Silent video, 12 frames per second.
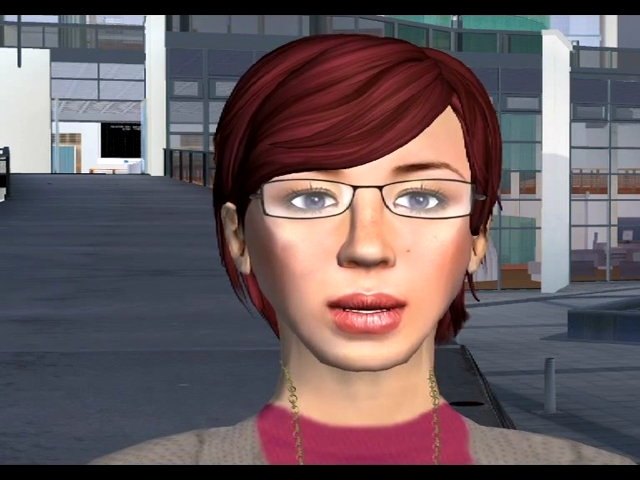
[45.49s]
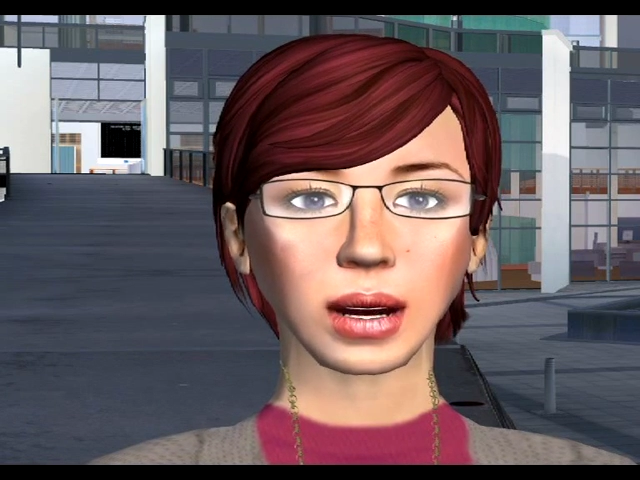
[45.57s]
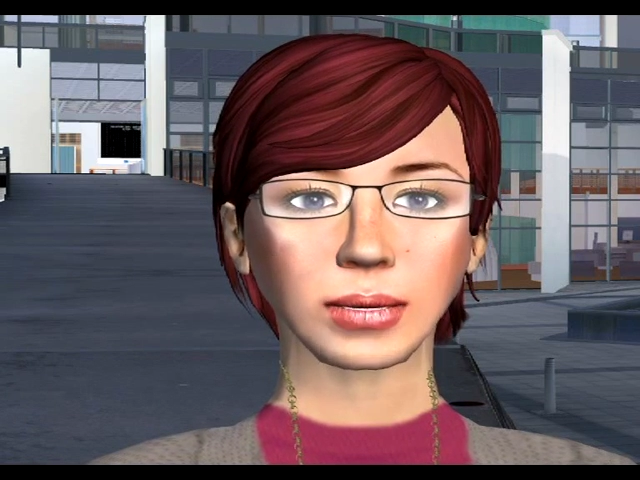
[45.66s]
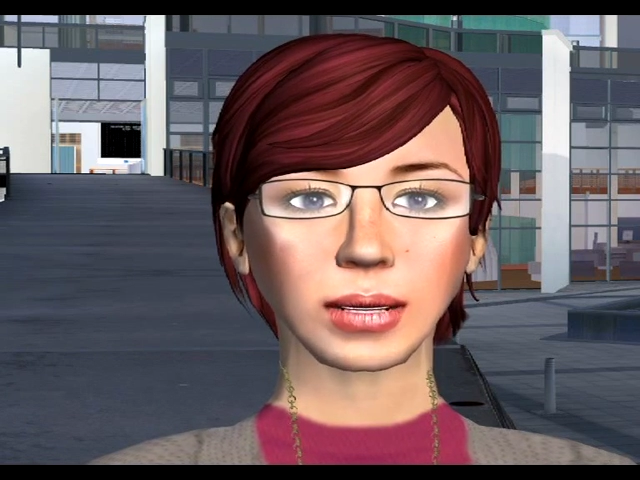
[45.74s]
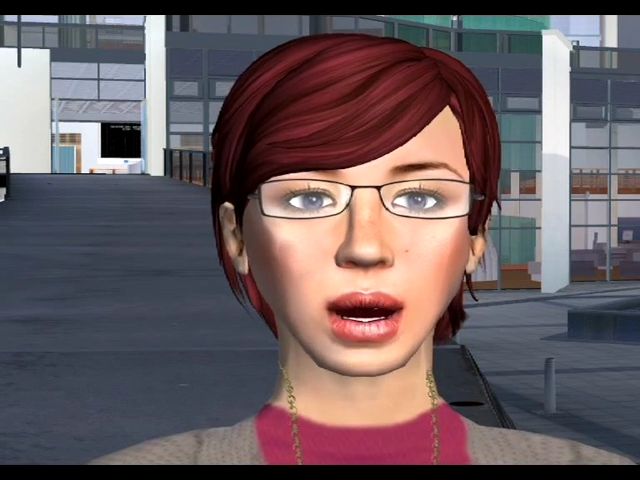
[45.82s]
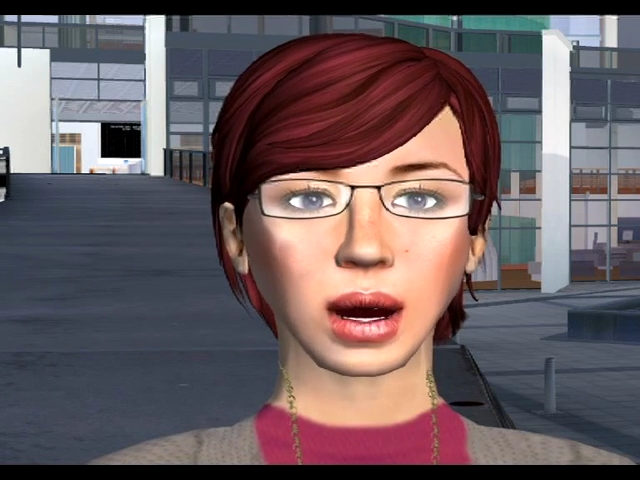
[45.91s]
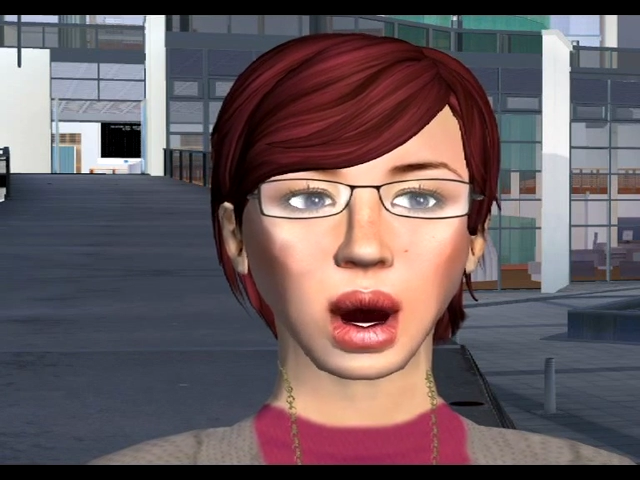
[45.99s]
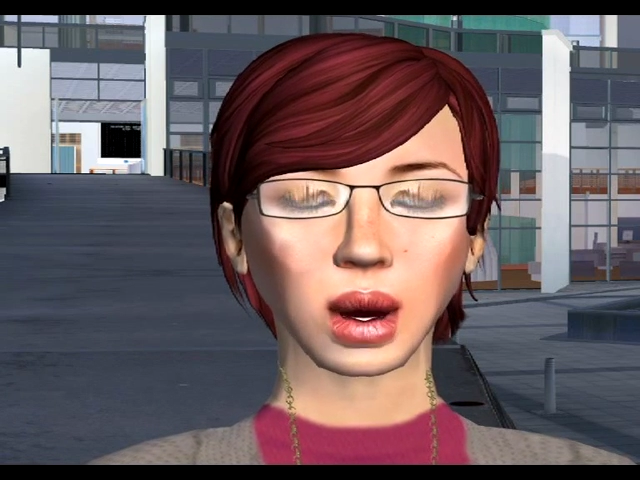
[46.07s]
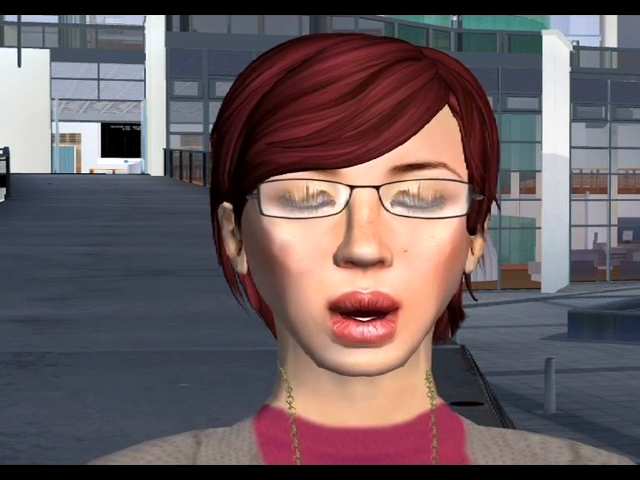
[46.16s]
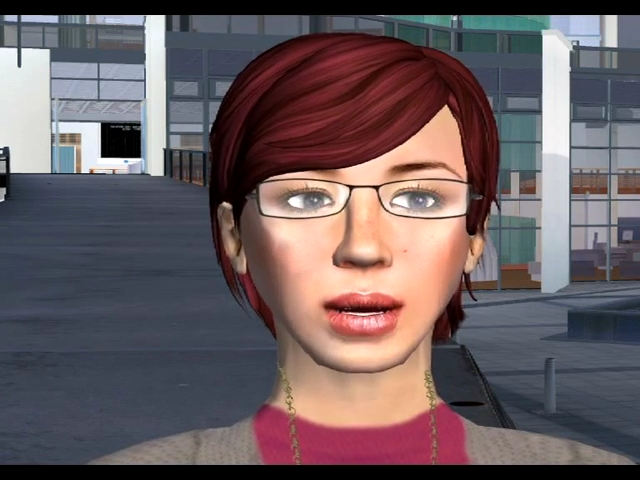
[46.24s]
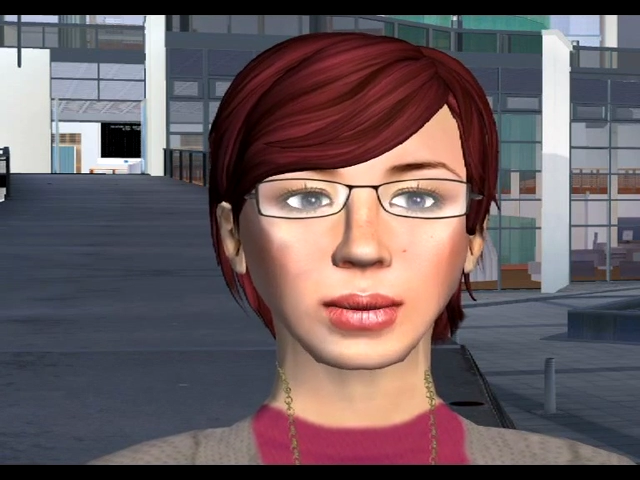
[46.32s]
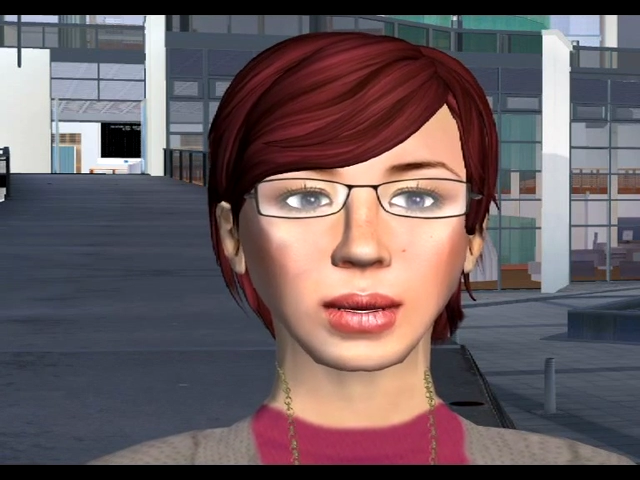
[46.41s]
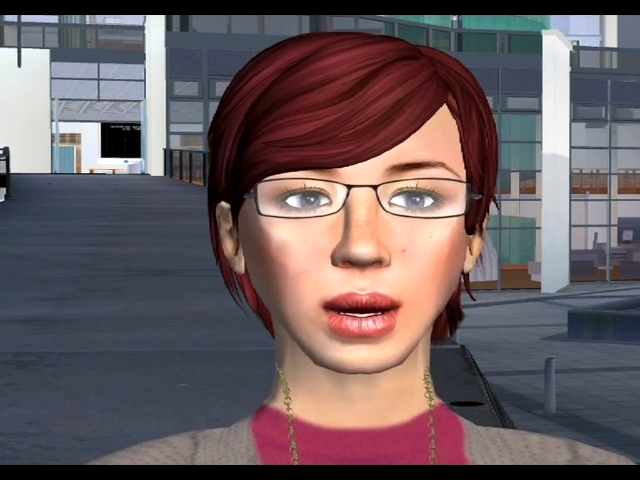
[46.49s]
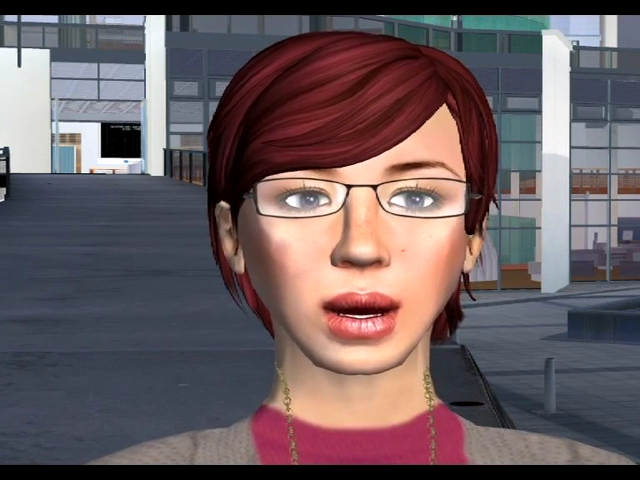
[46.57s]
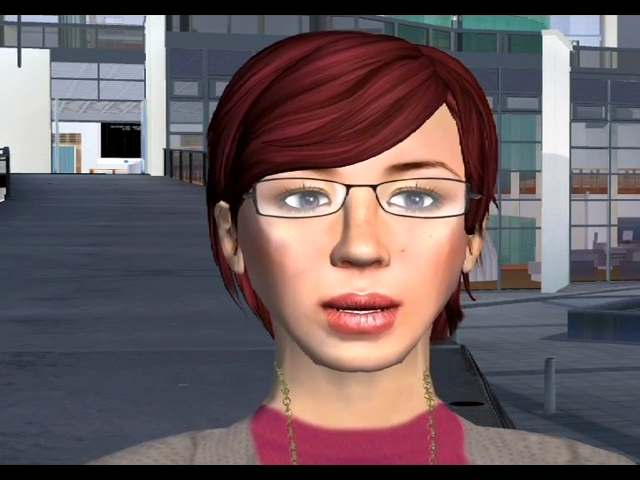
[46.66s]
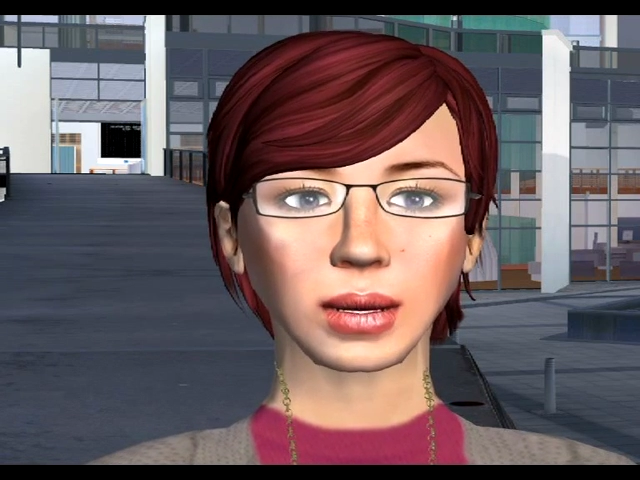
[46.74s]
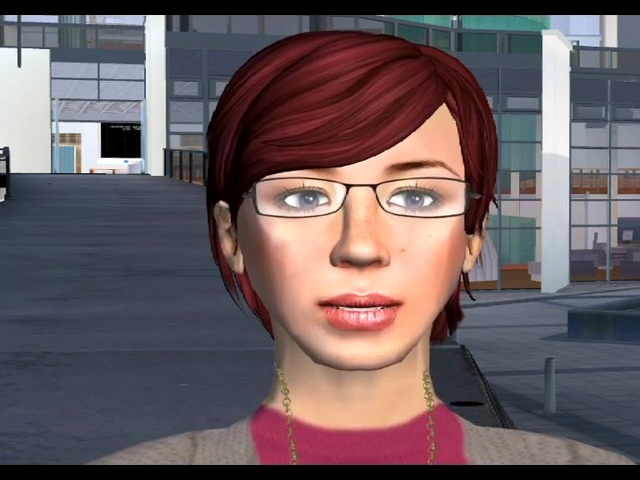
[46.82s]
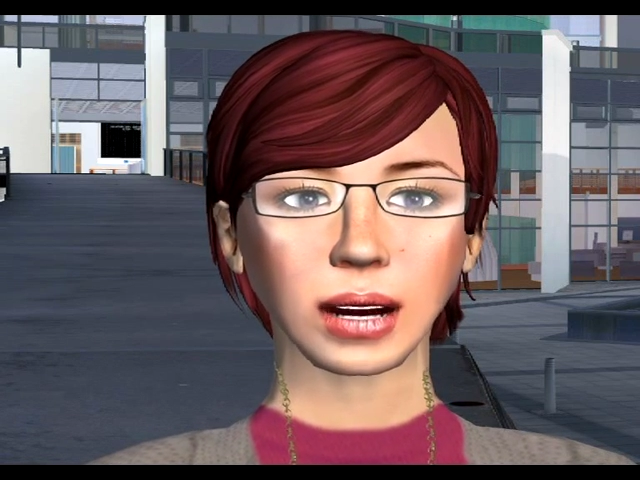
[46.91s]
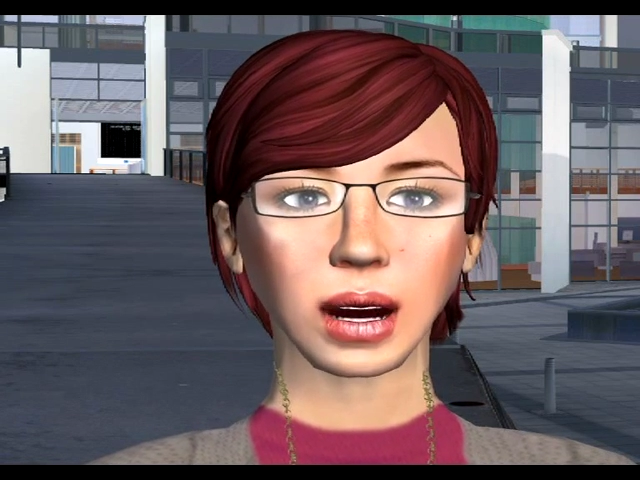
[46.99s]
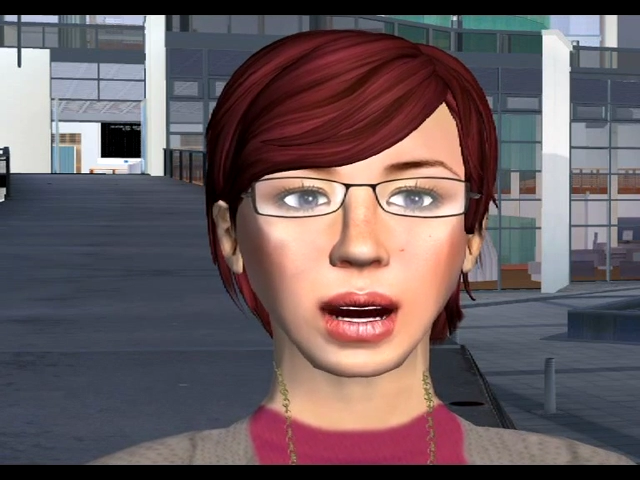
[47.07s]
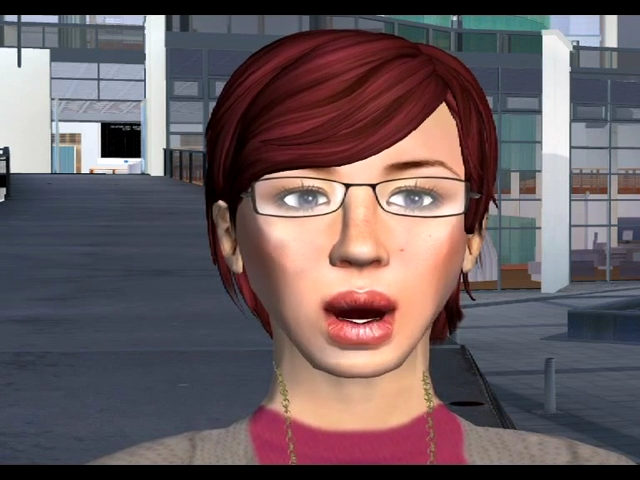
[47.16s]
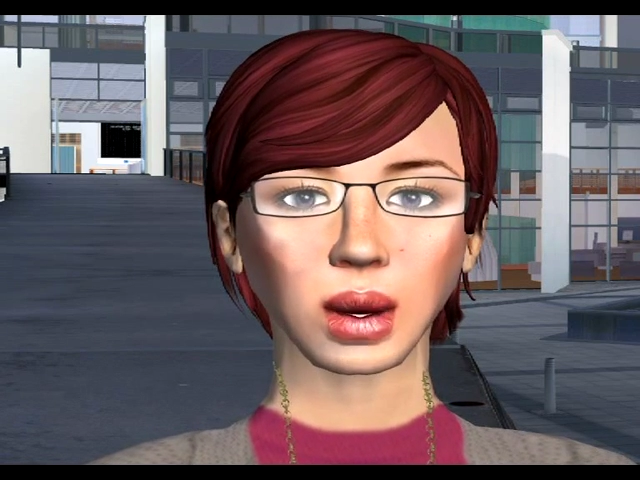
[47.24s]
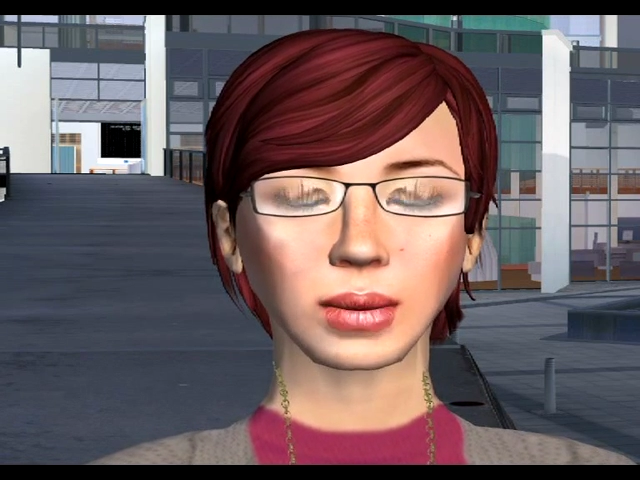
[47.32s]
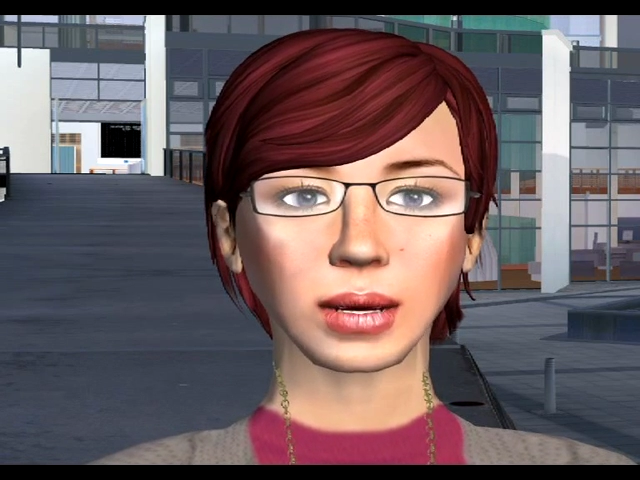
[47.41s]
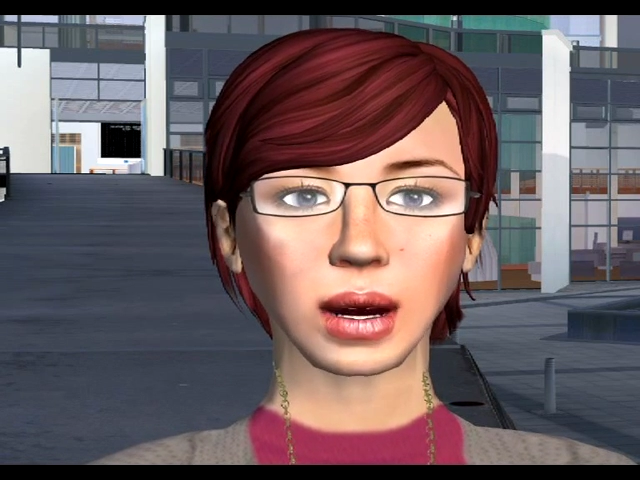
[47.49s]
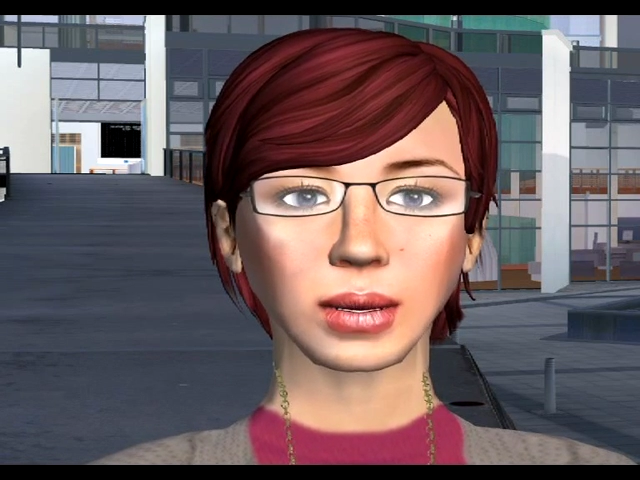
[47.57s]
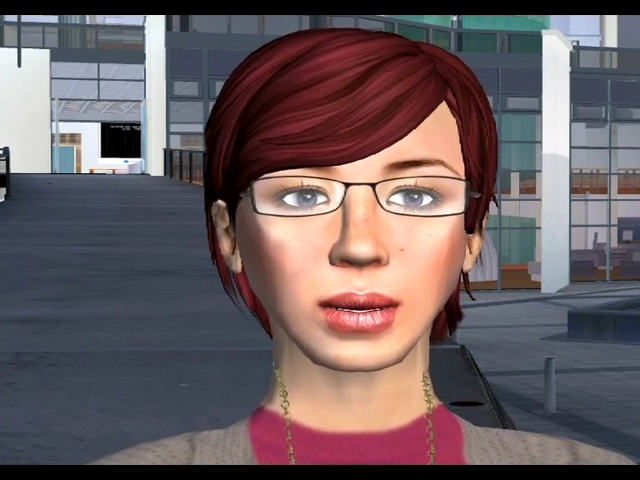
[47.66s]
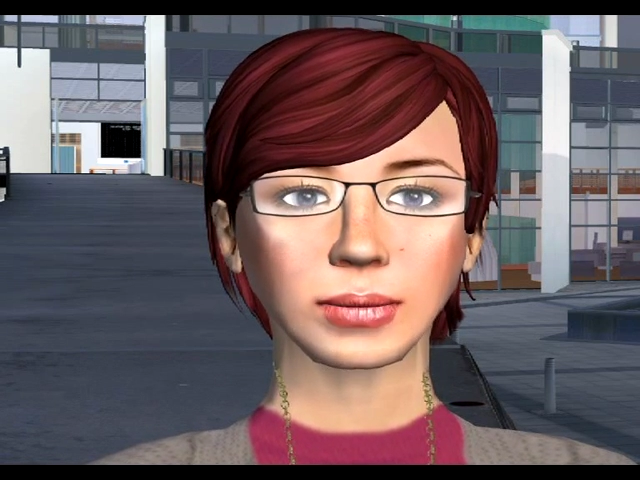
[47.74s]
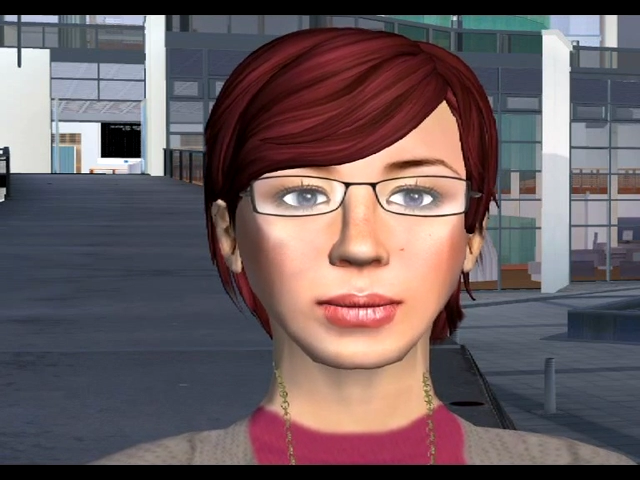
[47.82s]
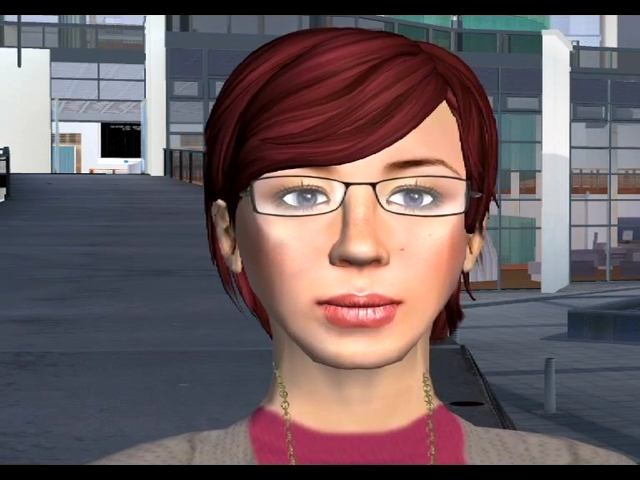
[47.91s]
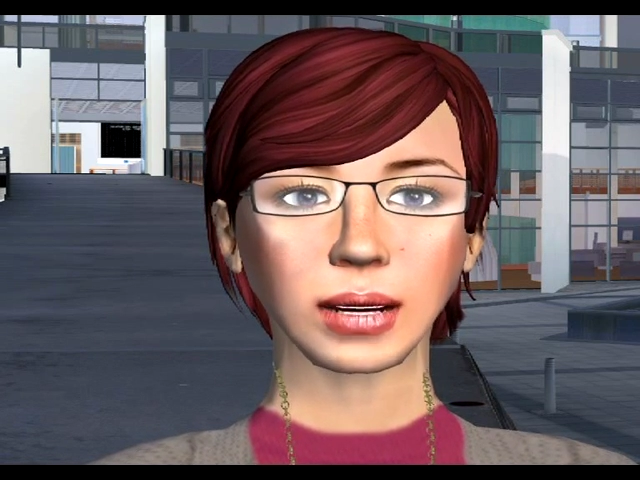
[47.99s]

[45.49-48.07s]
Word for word: visually by three-dimensional models,